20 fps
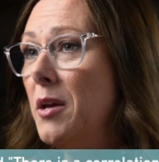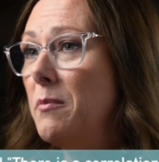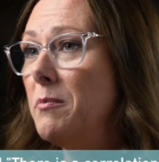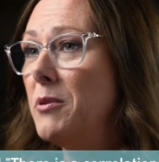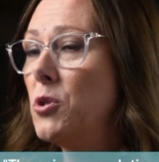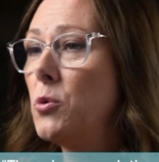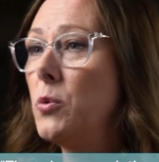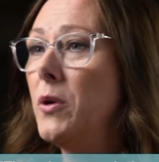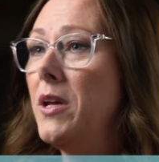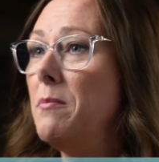
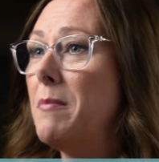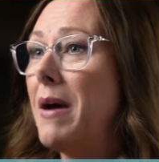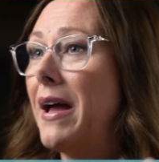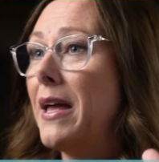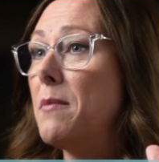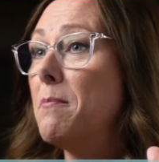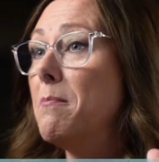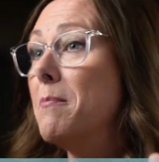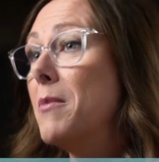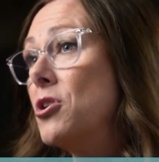between my
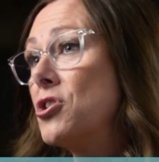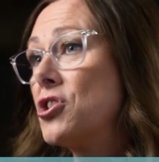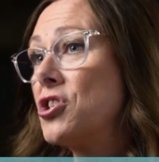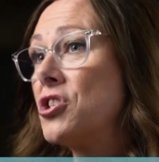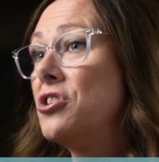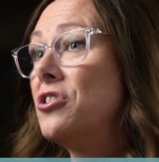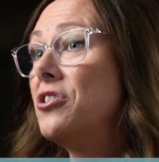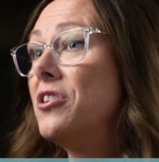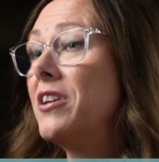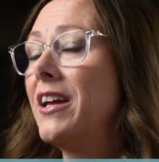
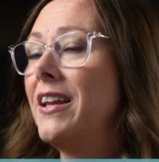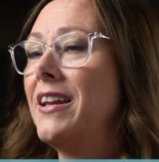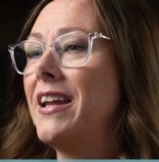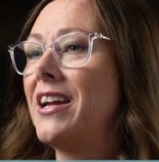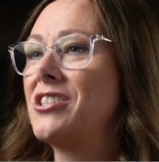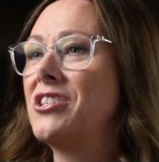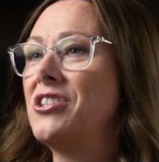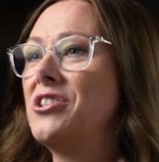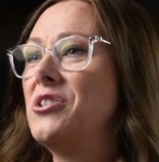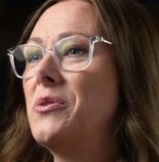emotional
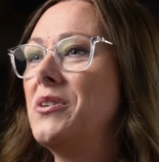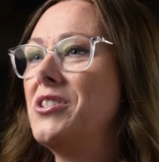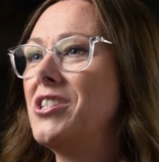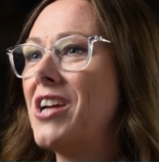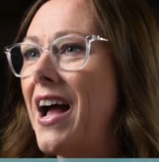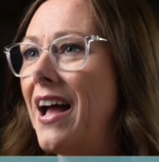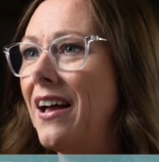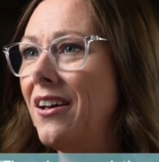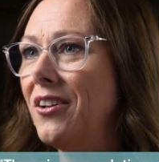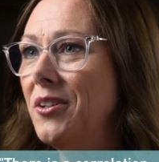connection to a
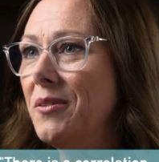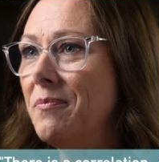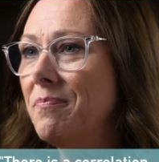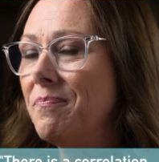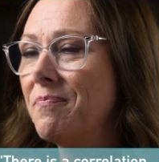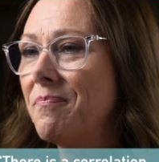child